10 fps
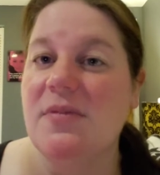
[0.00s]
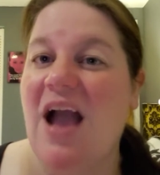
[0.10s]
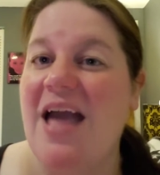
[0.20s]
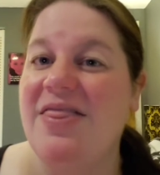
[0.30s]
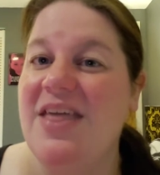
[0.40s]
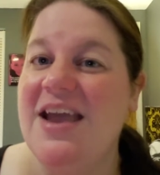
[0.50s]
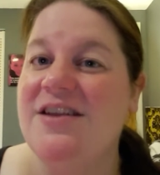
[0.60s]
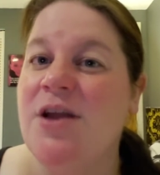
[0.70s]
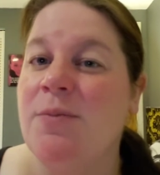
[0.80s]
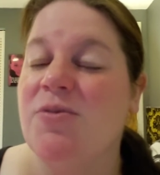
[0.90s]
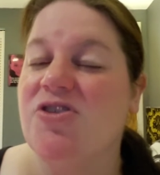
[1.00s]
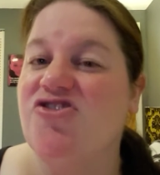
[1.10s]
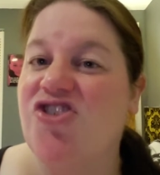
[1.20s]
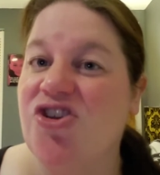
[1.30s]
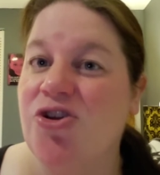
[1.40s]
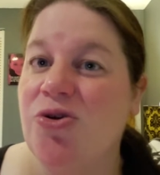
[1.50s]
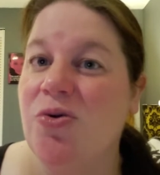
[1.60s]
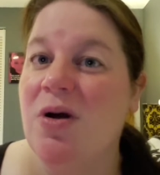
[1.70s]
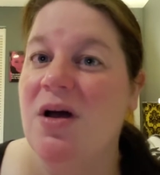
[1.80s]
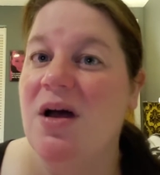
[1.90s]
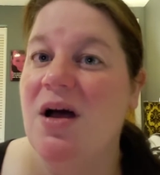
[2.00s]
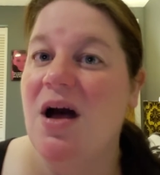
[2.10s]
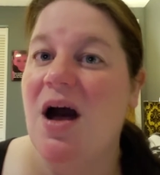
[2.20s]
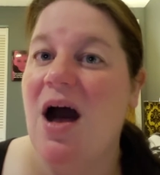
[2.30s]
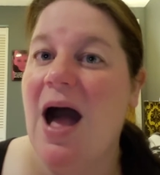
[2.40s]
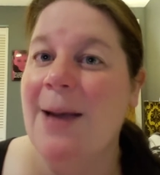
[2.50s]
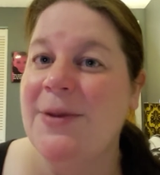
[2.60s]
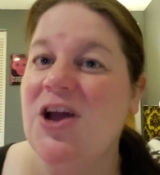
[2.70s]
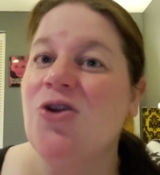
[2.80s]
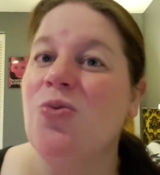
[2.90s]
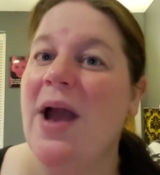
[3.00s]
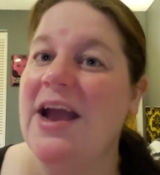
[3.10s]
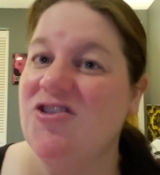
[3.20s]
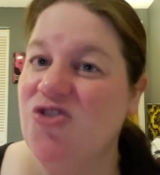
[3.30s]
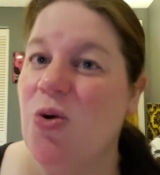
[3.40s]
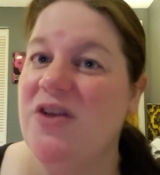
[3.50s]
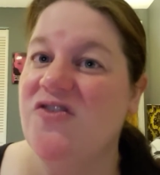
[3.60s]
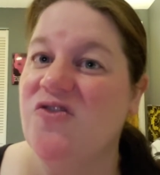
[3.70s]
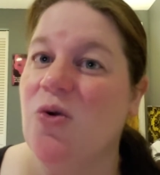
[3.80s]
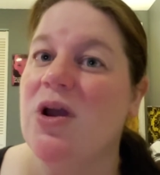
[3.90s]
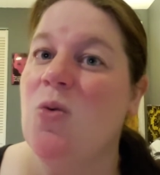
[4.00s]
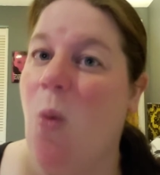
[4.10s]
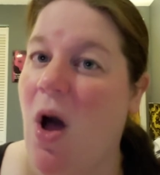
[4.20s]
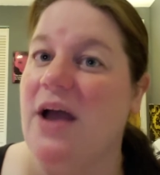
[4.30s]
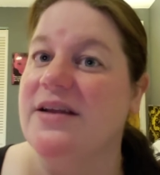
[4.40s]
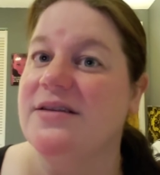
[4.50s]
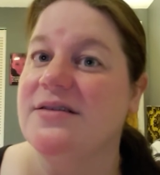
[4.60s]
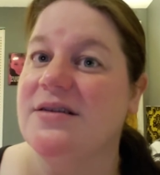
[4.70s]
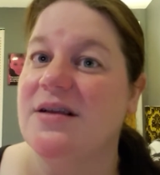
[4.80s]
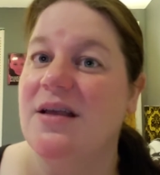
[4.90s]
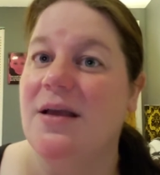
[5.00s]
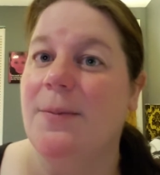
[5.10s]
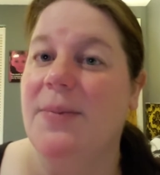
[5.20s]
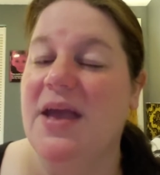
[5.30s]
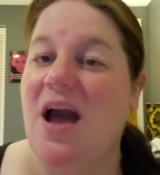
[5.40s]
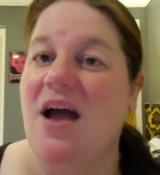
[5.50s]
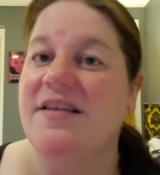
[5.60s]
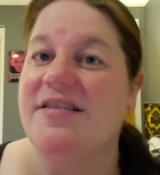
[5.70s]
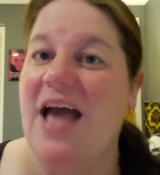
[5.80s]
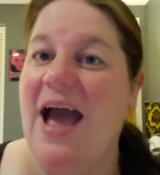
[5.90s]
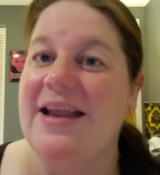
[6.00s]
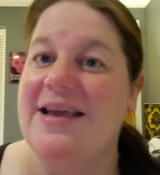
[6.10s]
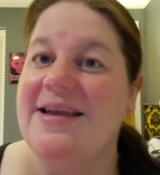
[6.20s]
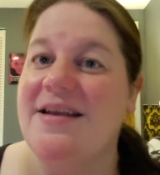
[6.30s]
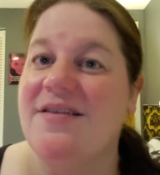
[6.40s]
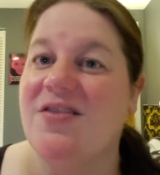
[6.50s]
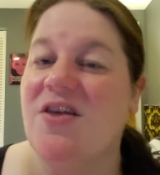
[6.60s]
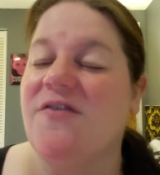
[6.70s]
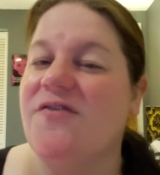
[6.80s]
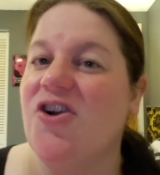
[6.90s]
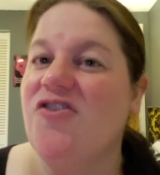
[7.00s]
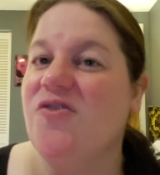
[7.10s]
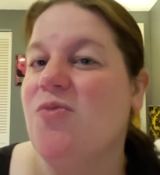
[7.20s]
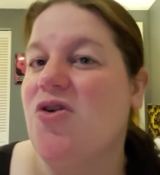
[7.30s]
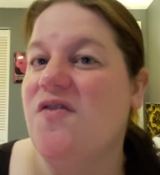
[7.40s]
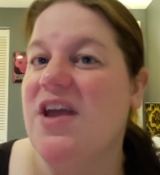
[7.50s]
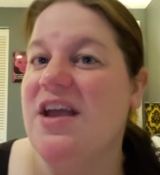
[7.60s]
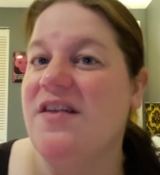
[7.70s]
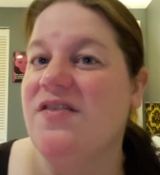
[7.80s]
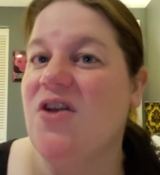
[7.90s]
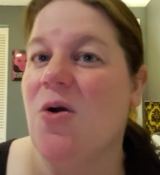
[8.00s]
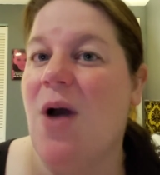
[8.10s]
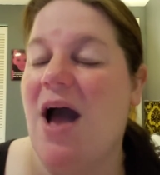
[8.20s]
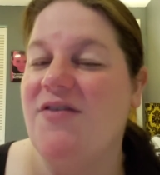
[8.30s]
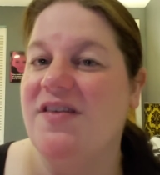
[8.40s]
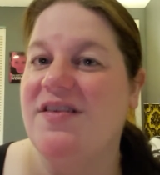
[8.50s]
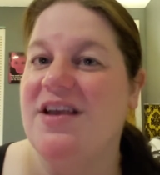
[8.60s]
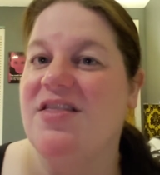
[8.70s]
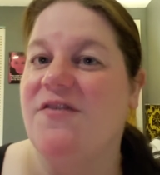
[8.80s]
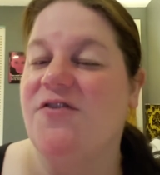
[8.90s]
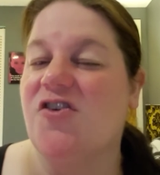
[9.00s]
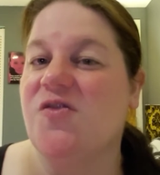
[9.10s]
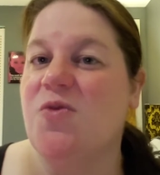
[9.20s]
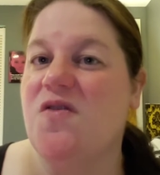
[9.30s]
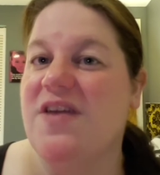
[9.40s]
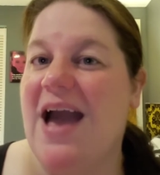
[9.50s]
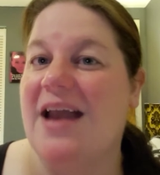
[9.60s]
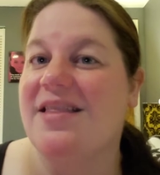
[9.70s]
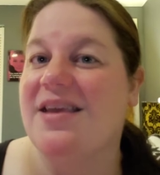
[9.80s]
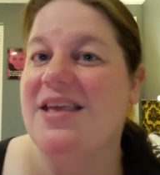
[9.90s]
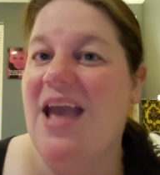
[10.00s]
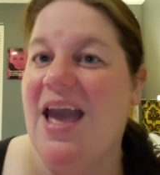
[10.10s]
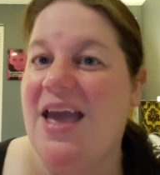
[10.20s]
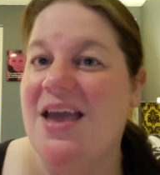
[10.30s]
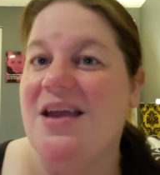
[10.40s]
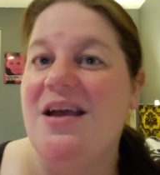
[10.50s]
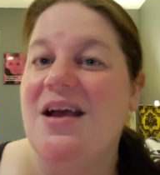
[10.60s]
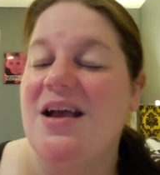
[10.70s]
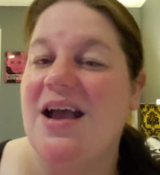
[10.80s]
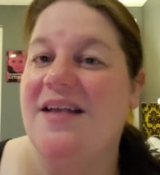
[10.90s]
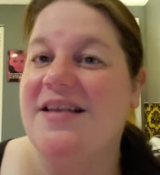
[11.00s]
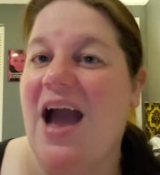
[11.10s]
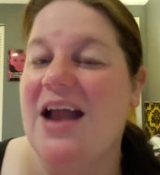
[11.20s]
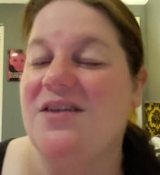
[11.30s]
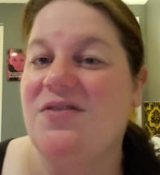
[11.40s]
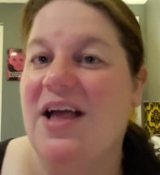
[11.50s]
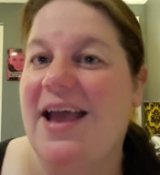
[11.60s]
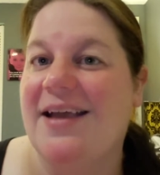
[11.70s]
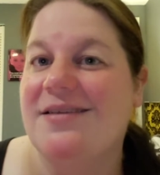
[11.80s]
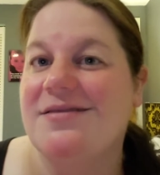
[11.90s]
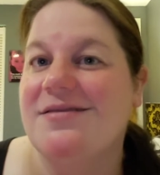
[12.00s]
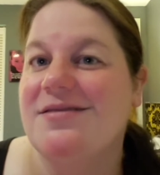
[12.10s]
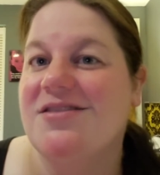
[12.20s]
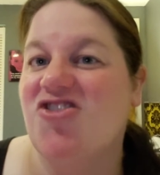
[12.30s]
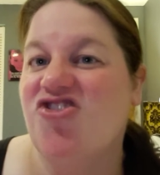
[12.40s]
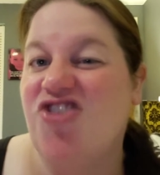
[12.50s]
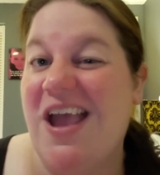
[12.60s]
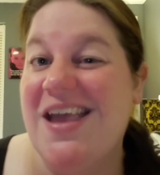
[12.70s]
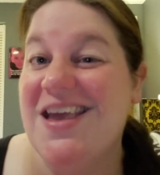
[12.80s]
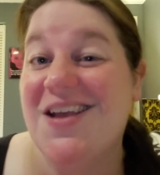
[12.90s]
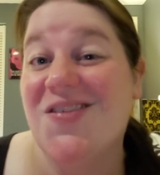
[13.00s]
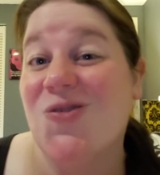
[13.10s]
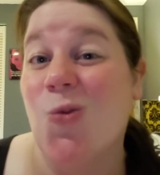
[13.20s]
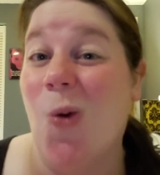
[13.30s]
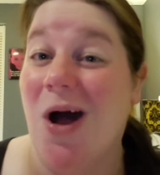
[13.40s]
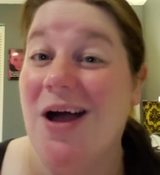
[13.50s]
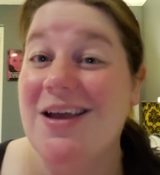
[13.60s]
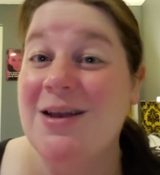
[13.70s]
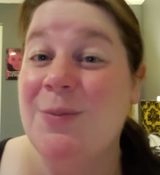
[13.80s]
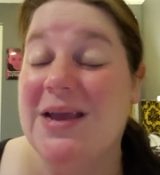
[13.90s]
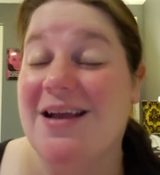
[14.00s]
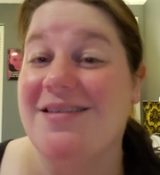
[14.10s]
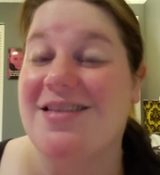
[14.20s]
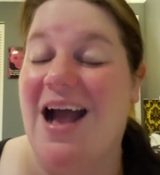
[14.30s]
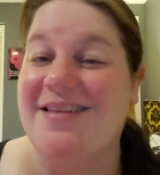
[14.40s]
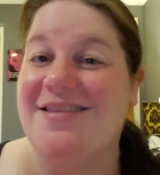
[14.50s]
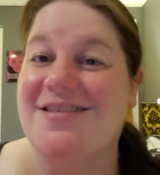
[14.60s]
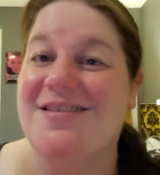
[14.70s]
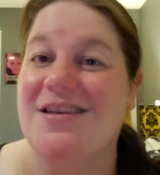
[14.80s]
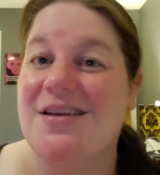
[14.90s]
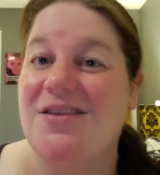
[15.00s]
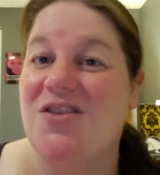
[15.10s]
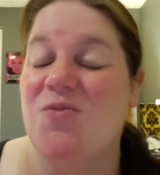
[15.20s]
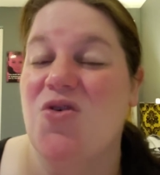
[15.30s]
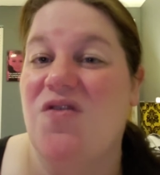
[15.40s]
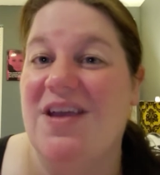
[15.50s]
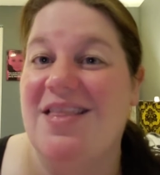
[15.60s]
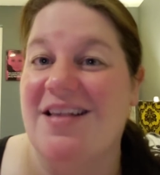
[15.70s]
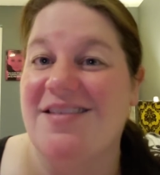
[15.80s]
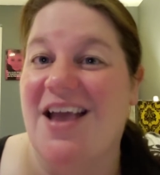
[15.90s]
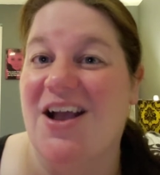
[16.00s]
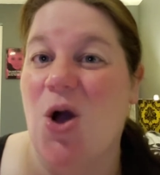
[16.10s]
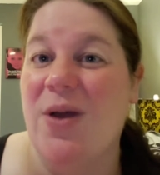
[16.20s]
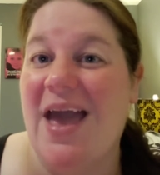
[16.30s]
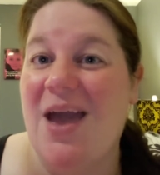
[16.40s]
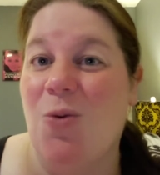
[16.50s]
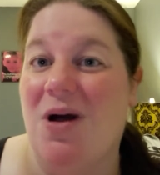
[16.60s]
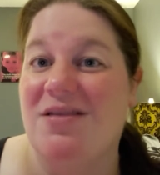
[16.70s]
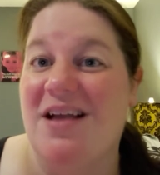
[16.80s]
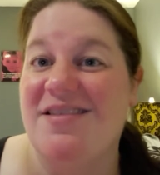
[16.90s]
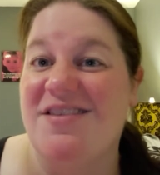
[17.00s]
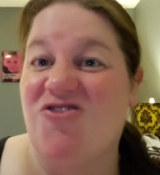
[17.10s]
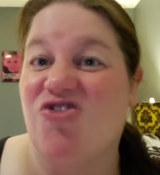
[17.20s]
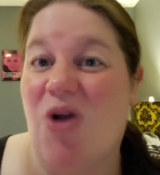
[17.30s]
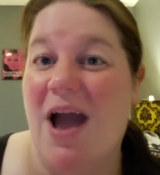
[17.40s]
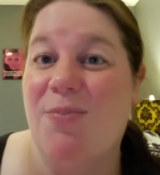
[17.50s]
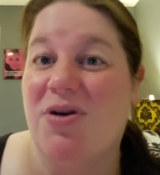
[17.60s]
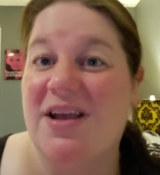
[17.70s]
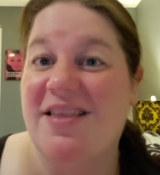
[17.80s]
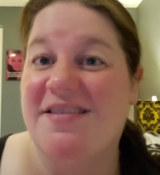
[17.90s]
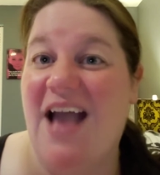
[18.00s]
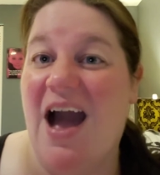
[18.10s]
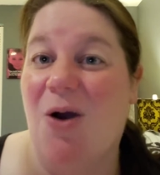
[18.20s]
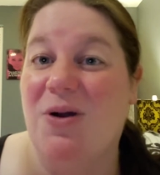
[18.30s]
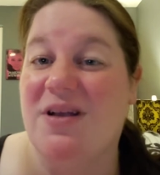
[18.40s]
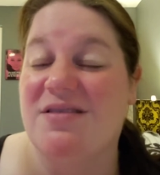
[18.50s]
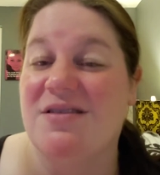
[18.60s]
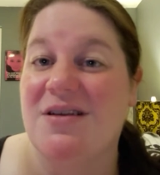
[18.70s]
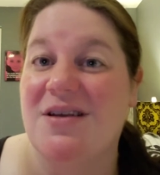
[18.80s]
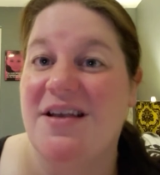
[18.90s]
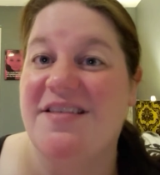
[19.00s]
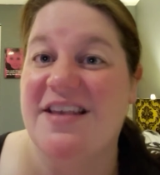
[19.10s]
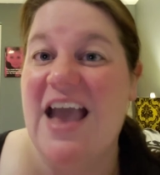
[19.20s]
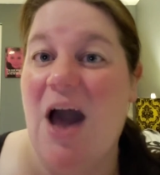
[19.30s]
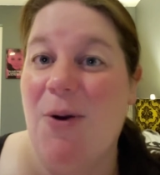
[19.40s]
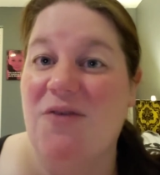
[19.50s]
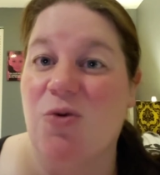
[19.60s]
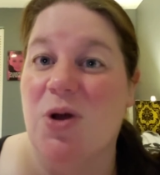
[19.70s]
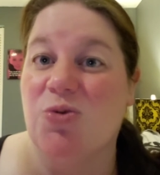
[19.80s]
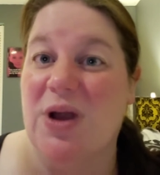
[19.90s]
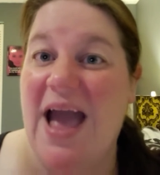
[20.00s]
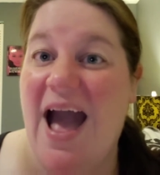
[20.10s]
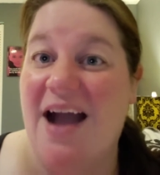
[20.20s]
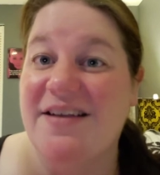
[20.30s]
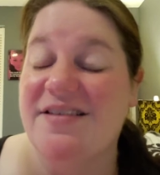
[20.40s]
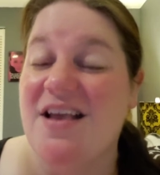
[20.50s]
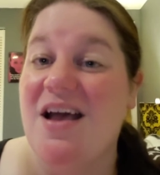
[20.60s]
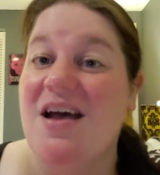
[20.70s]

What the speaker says: I think number 2, I'm going to rank Toy Story 1 because that is the first movie. So obviously the first movie out of the gate is kind of like the shakiest one because that's the movie that's like, okay, well, let's try putting this out and see how everyone reacts.